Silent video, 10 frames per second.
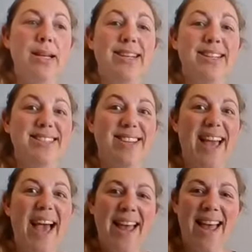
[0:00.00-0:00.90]
So
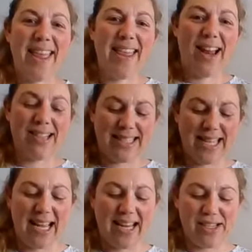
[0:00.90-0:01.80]
yeah, and then last
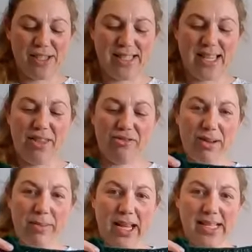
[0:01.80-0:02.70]
night I just did the
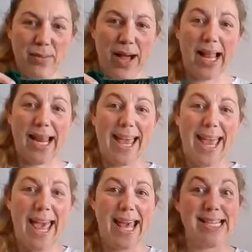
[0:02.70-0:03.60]
ribbing as well,
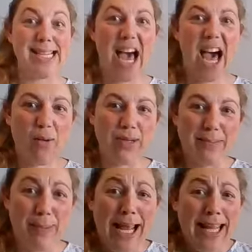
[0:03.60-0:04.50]
and I was
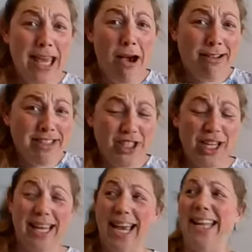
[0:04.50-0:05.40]
playing yarn
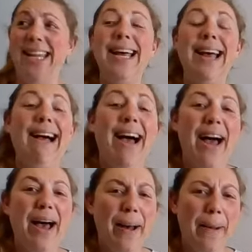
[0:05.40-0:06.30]
chicken.
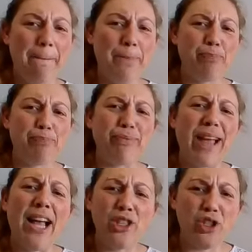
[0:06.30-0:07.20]

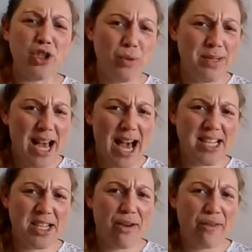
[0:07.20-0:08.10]
I assumed I had
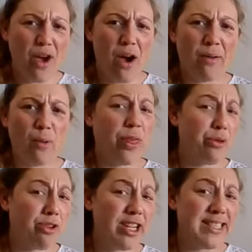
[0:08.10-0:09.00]
enough yarn with
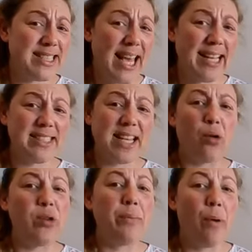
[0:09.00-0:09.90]
3 skeins. I
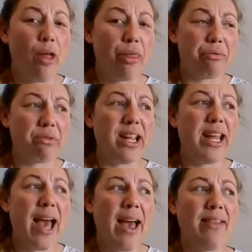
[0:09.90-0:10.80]
only bought 3,
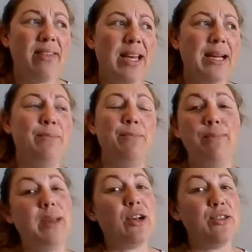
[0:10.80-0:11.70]
and
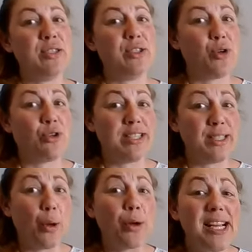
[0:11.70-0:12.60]
because the store is
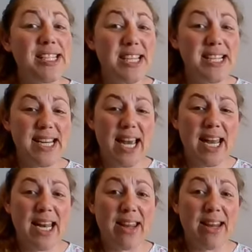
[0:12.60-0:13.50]
located
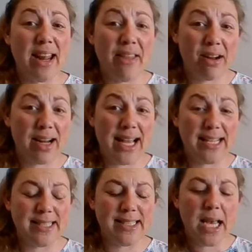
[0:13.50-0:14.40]
in the Netherlands,